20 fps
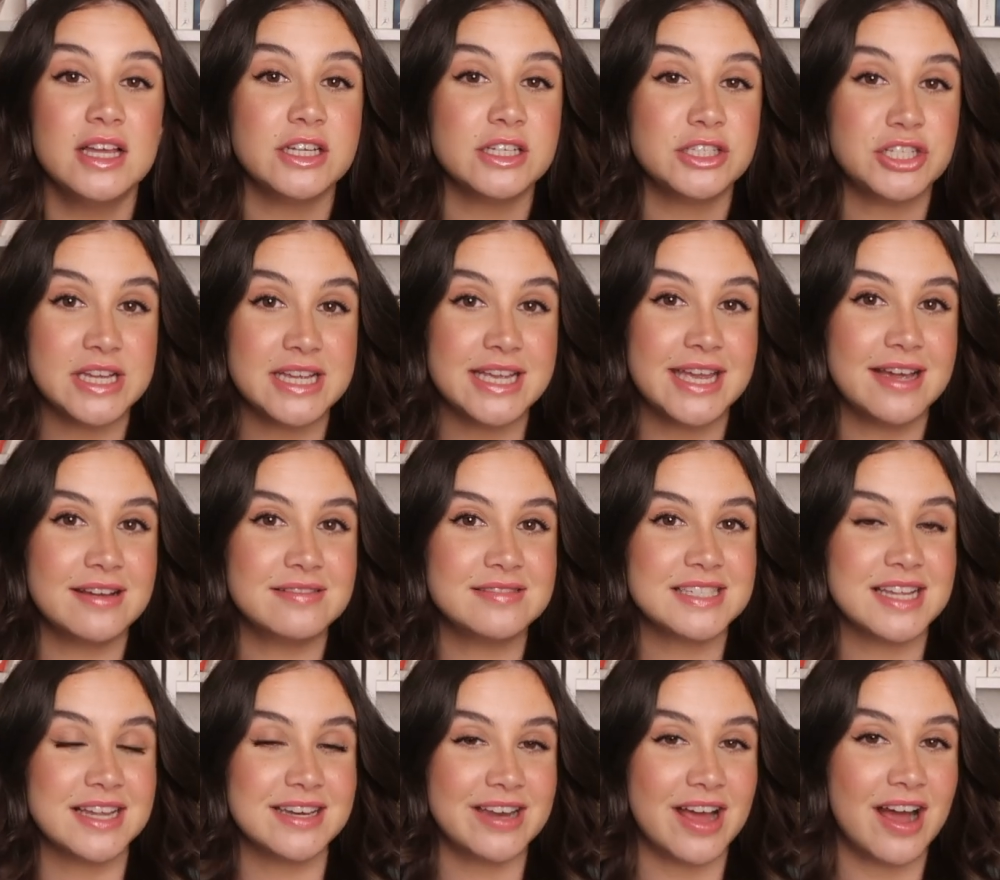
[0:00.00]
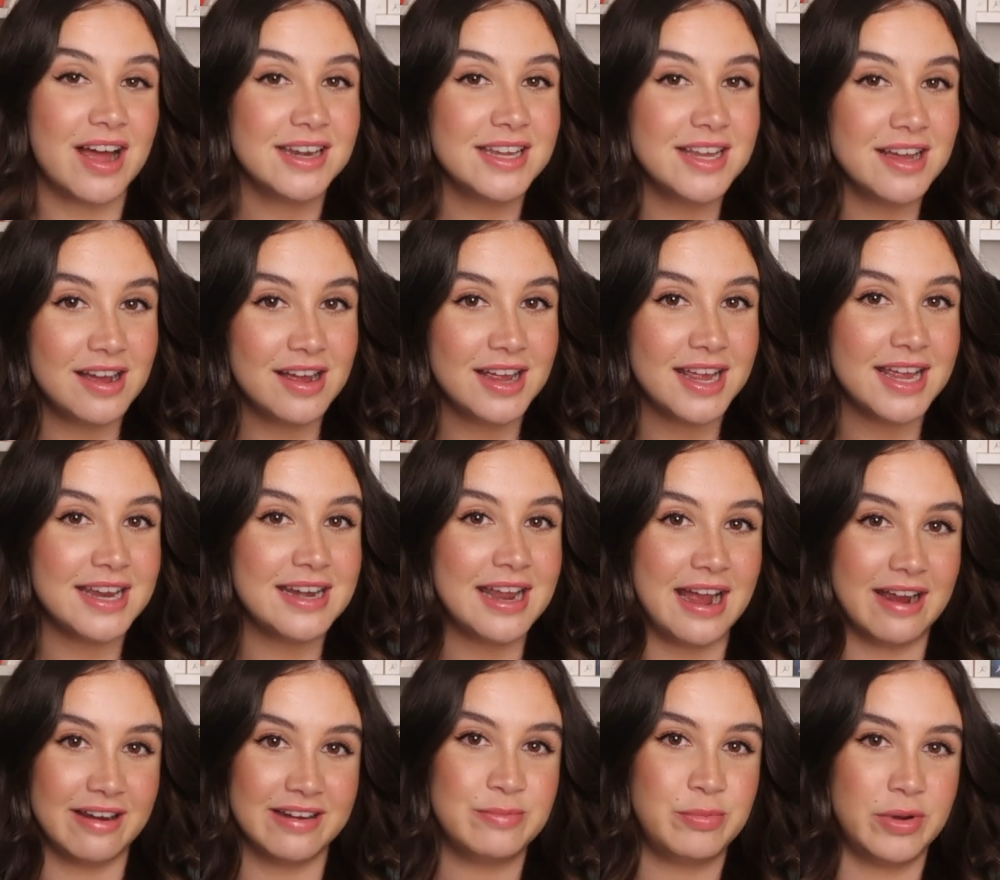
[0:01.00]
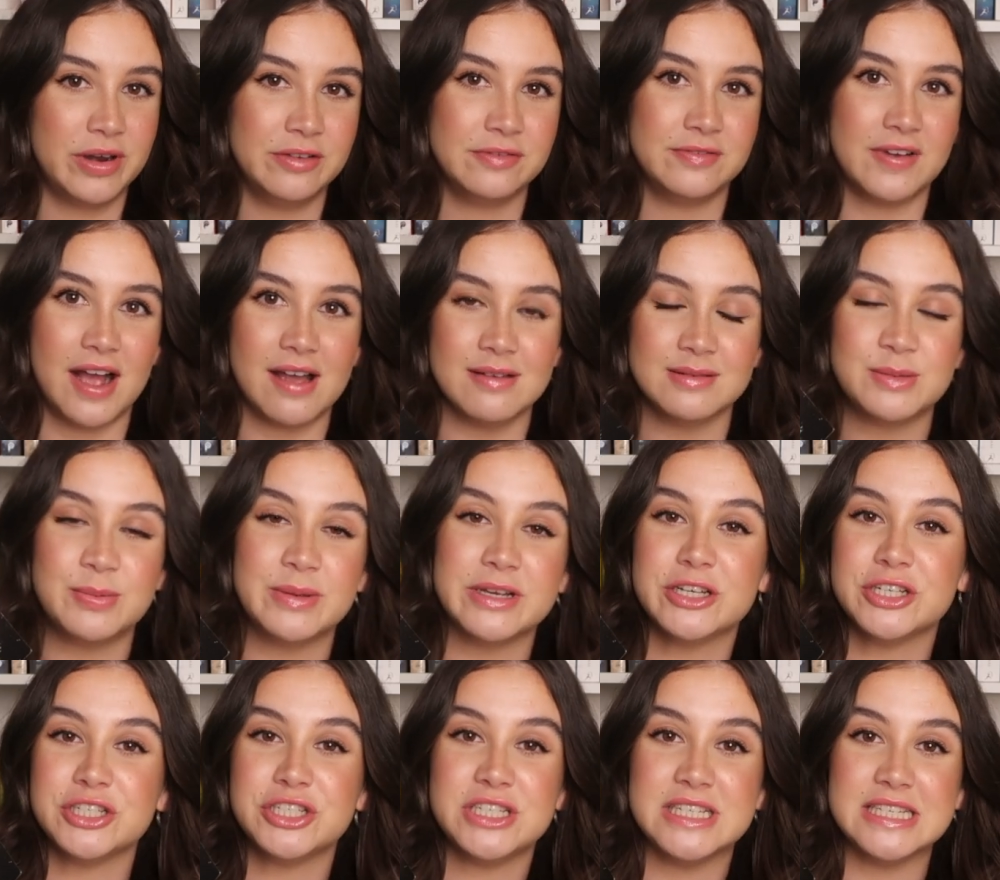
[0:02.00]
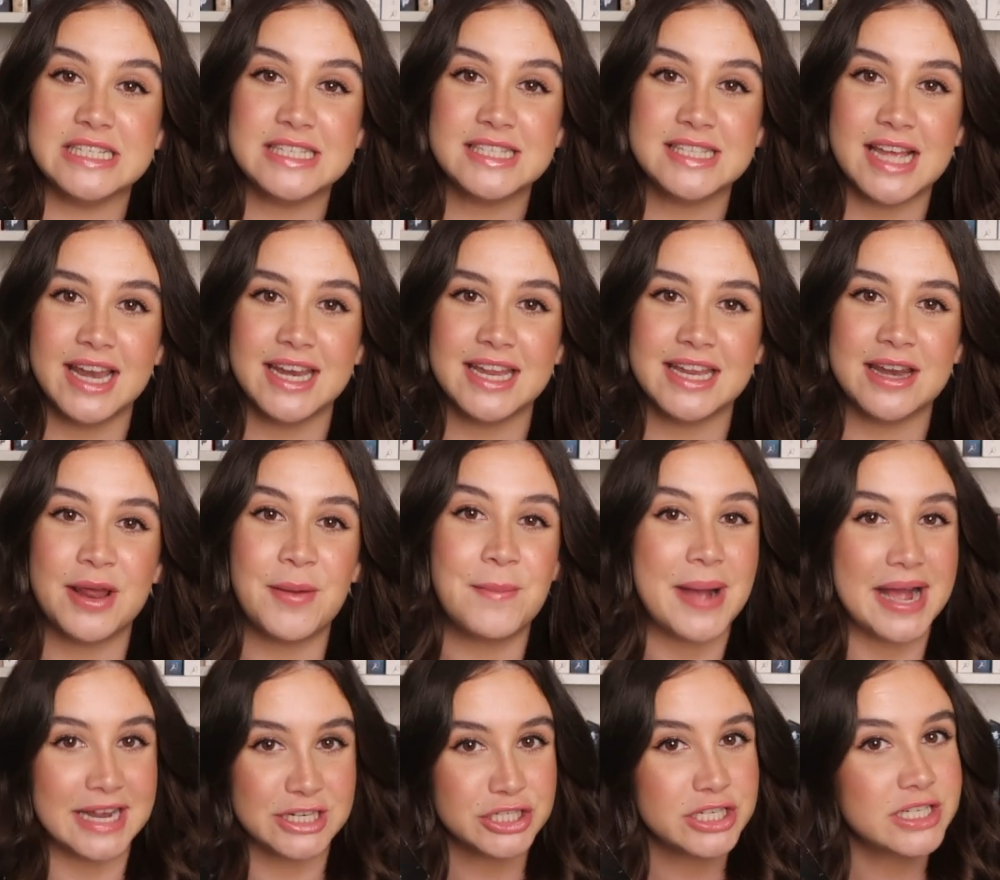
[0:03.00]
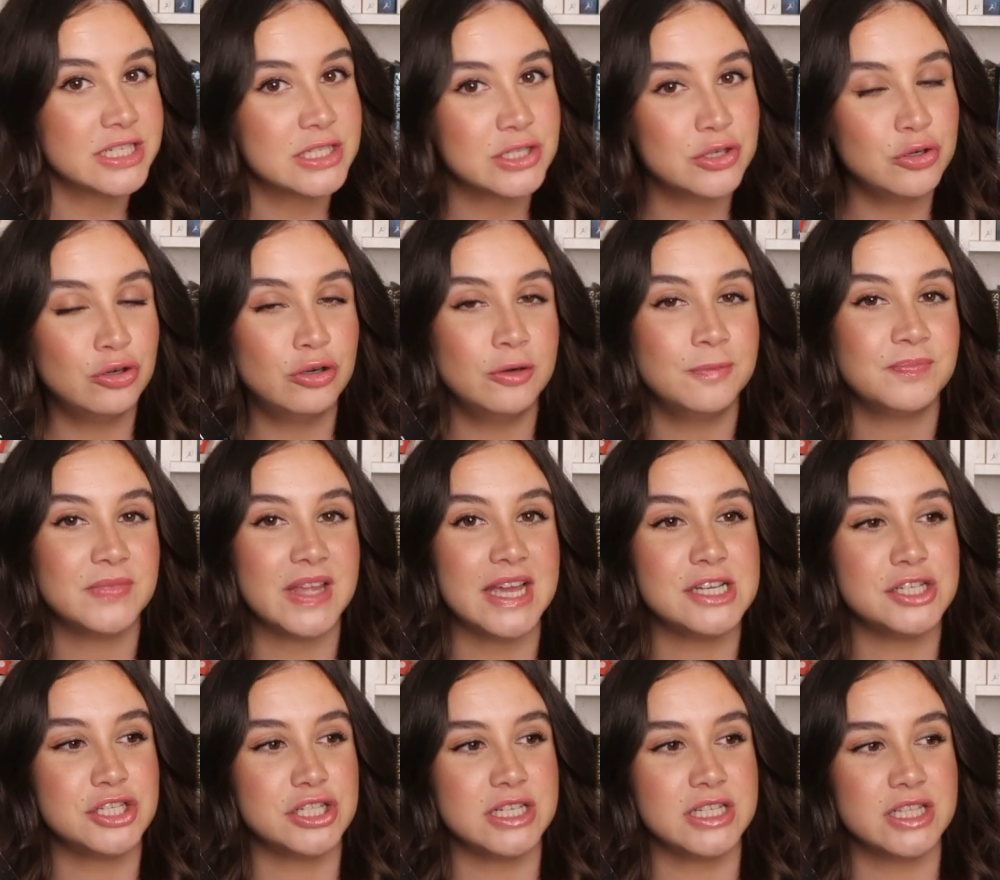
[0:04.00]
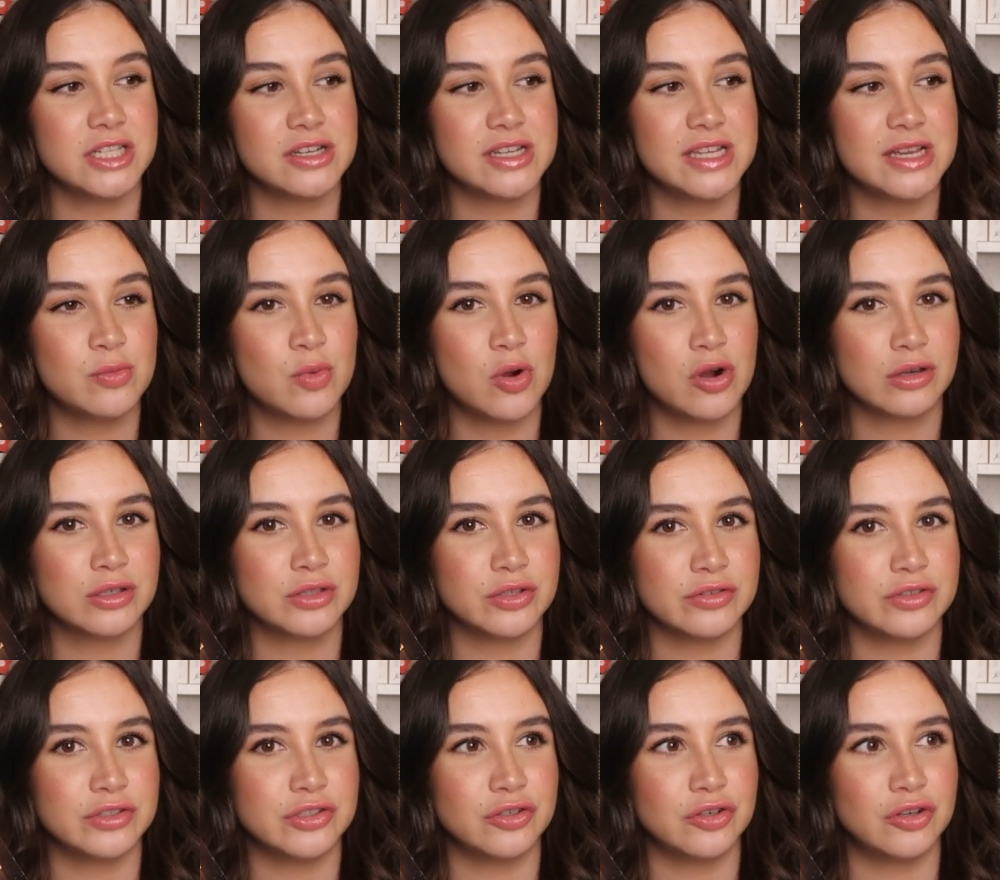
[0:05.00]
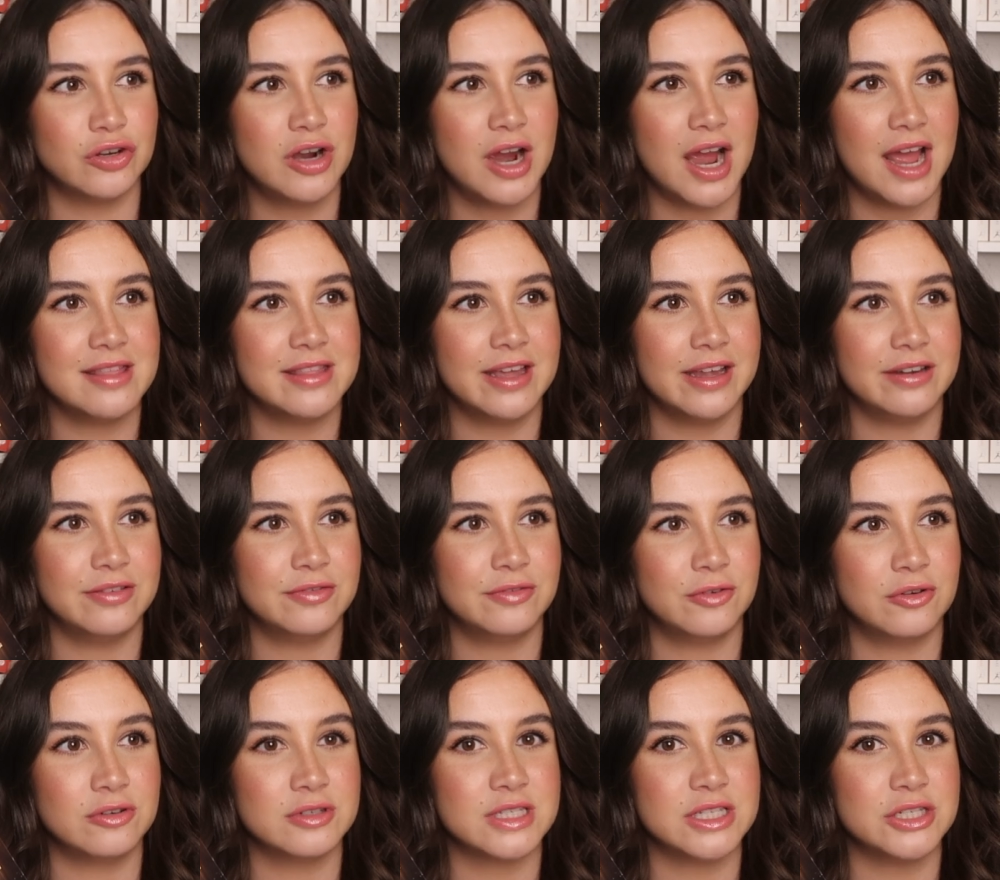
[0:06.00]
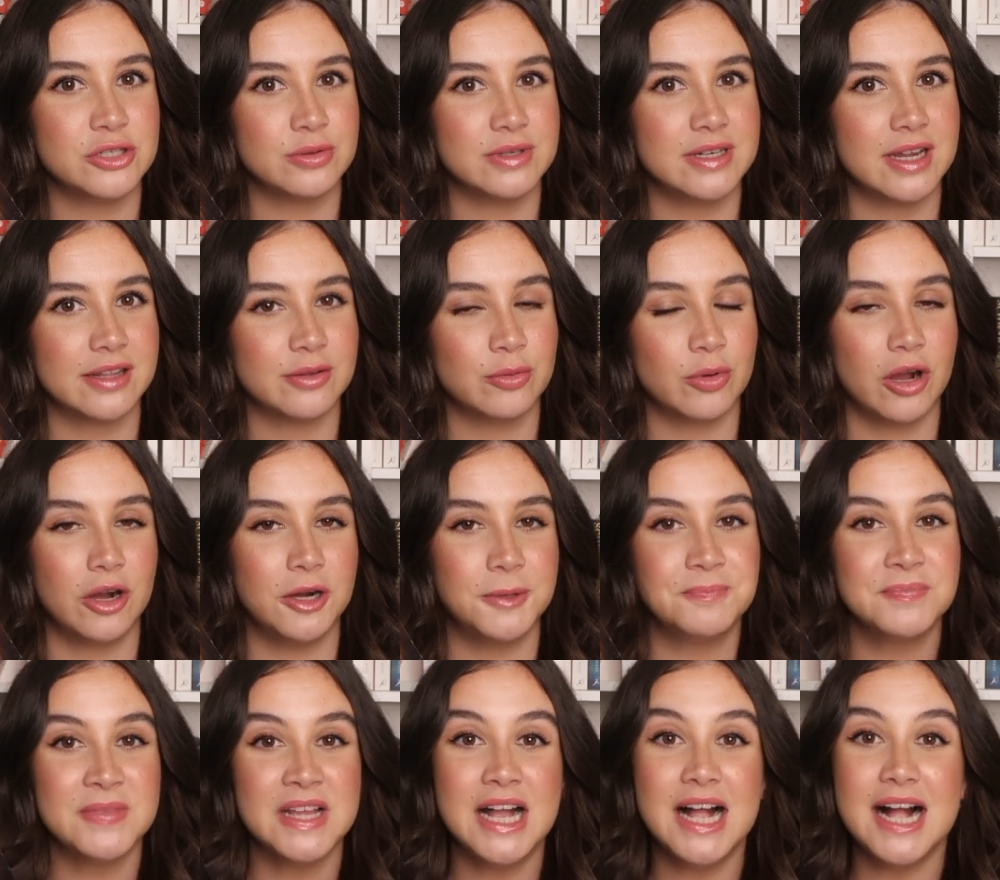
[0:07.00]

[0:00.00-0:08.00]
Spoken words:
She gives Narnia and Harry Potter vibes because she's set in a magic school and she literally walks through a door and then falls into another world.